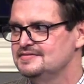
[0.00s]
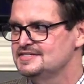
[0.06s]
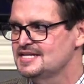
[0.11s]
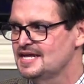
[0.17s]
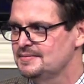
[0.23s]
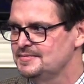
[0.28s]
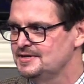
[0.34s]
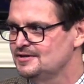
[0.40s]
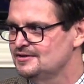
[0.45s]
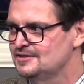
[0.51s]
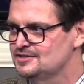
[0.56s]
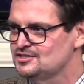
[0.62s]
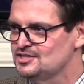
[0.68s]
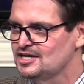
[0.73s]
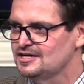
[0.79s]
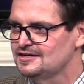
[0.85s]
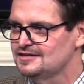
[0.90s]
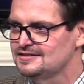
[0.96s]
Every time he would go to
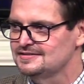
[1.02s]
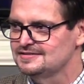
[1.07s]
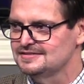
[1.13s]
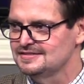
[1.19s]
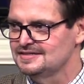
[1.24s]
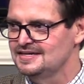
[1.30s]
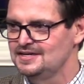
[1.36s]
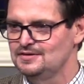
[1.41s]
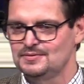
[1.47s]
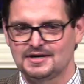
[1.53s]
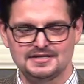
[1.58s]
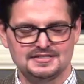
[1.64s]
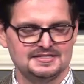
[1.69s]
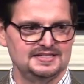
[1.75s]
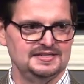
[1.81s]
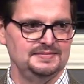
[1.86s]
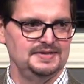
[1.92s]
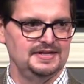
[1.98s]
jail, he'd want
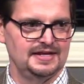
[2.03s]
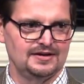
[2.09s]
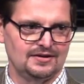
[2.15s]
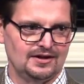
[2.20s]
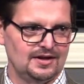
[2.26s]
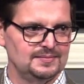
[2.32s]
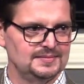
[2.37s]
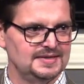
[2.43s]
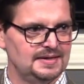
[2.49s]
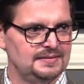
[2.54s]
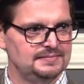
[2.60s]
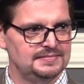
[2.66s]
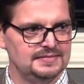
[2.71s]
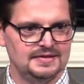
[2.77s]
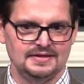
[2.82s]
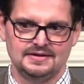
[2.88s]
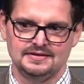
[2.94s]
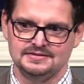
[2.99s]
to see me. They'd call me
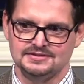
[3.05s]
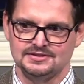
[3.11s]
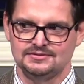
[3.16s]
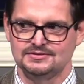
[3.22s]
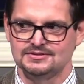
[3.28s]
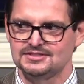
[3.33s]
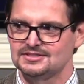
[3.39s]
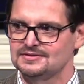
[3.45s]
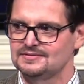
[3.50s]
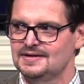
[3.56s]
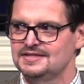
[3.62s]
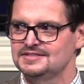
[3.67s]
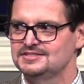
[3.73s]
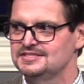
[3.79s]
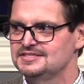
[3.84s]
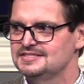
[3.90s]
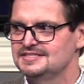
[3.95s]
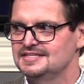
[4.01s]
up, so and so
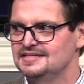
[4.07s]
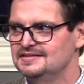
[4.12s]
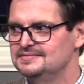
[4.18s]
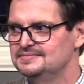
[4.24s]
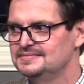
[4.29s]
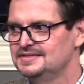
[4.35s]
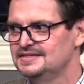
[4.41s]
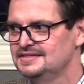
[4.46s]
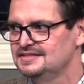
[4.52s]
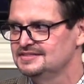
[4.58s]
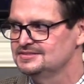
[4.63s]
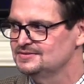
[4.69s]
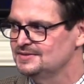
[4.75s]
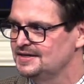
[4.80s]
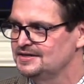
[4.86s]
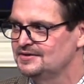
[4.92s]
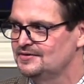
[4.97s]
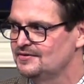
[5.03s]
wants you to see him.
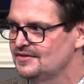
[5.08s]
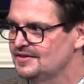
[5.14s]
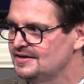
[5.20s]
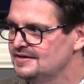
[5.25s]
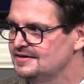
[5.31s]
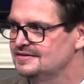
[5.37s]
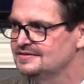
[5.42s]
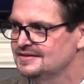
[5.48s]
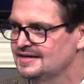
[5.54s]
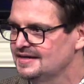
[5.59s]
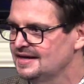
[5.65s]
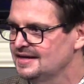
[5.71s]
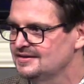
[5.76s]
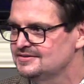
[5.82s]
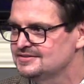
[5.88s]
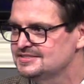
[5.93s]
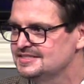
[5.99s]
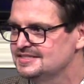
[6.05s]
So I'd go there and
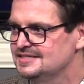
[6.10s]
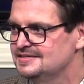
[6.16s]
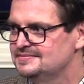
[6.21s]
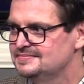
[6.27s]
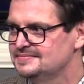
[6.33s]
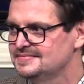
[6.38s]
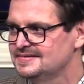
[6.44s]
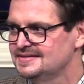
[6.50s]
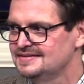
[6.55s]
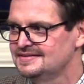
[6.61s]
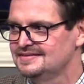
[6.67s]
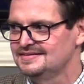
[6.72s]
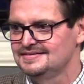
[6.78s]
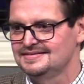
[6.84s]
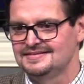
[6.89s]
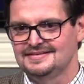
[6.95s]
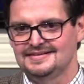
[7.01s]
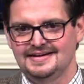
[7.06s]
I'd go see him.
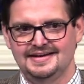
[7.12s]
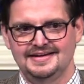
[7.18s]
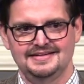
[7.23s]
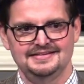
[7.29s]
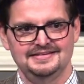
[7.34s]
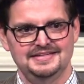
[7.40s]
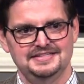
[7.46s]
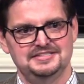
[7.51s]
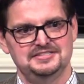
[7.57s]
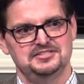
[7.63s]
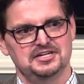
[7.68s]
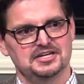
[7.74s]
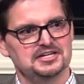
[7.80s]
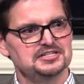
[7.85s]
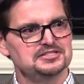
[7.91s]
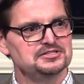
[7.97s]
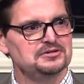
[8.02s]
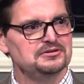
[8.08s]
And he'd
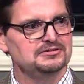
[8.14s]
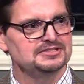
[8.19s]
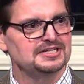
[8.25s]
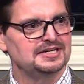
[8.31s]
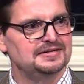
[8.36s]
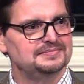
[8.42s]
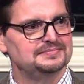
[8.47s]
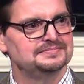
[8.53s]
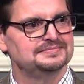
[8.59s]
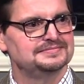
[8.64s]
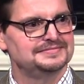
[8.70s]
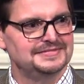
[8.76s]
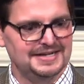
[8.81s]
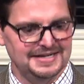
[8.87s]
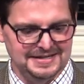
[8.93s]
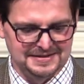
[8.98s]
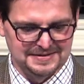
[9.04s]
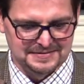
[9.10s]
stick his nose up,
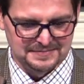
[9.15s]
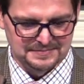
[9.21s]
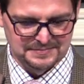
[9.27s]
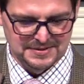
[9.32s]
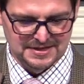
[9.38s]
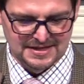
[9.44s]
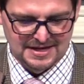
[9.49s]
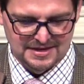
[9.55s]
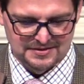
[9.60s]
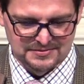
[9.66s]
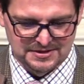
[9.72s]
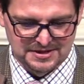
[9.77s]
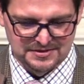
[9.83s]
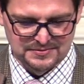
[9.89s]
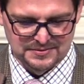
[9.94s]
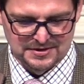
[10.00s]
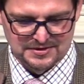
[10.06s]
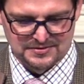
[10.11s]
right? But God
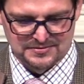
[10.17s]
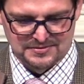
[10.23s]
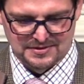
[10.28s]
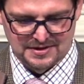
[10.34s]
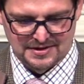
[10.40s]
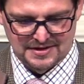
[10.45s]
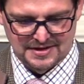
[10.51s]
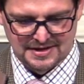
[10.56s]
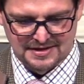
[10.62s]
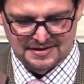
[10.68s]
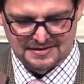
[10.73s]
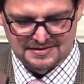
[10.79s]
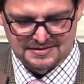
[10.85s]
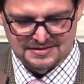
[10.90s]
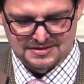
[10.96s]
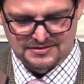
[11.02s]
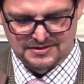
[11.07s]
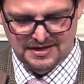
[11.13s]
really worked through all that.
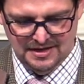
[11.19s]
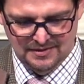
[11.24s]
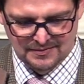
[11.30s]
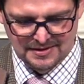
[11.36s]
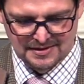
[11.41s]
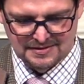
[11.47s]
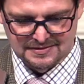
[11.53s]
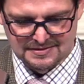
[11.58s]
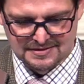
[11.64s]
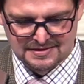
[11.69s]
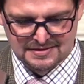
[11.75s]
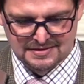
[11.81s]
So, anyway,